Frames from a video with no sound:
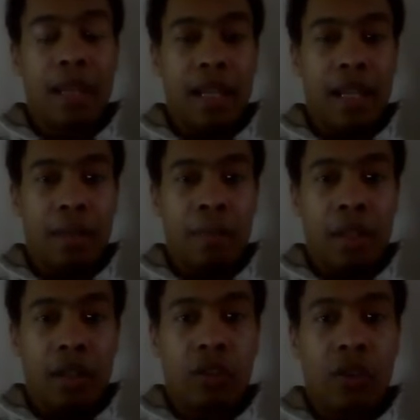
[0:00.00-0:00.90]

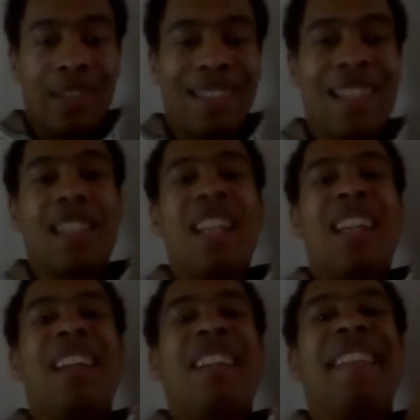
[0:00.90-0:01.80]
authorities,
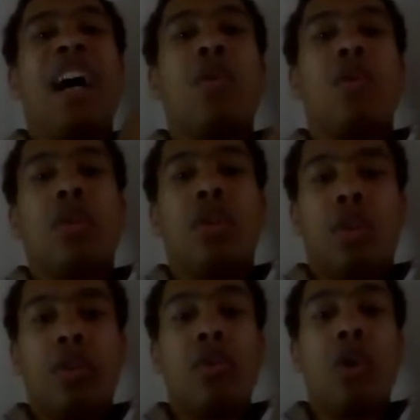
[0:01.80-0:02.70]
now
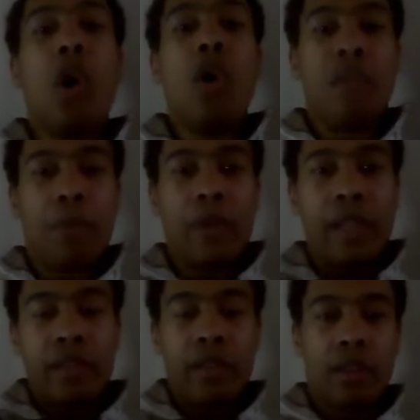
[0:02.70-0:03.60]
took over
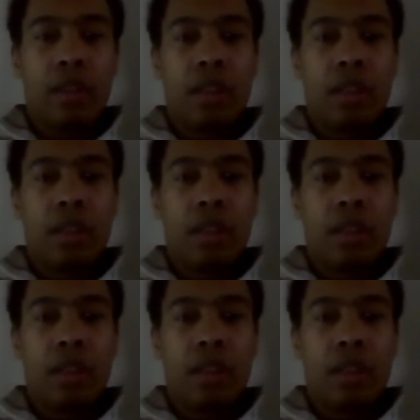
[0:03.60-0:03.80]
Poland.